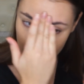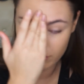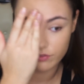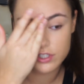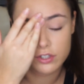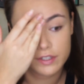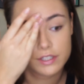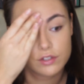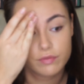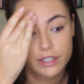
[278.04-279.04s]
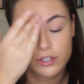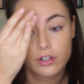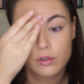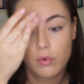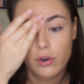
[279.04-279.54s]
coverage on this is really
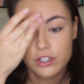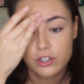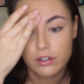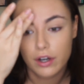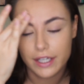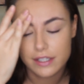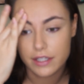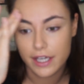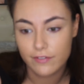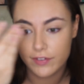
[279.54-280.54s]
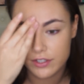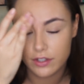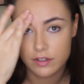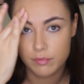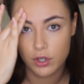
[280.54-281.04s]
good, and what I do like is that if it
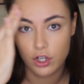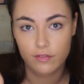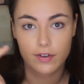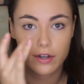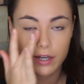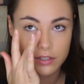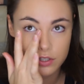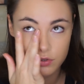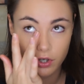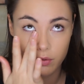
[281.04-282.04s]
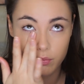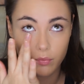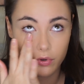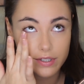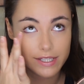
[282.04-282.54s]
does move and you don't
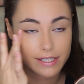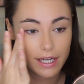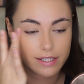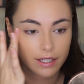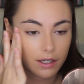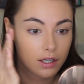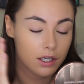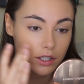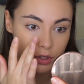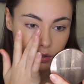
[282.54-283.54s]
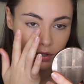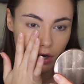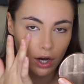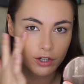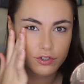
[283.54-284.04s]
want to set it, you can
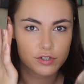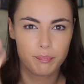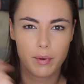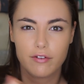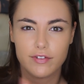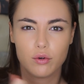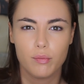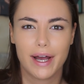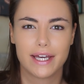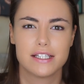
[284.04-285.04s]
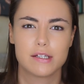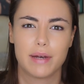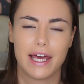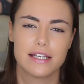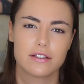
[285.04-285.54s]
kind of just buff it all back into
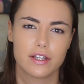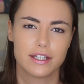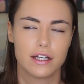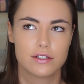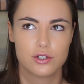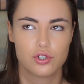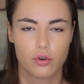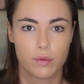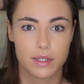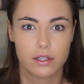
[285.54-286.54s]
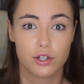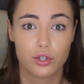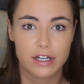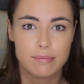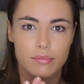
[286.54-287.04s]
place. I think that's the joy with like
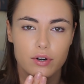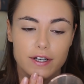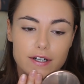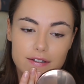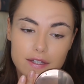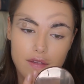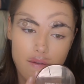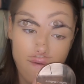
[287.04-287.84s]
cream products.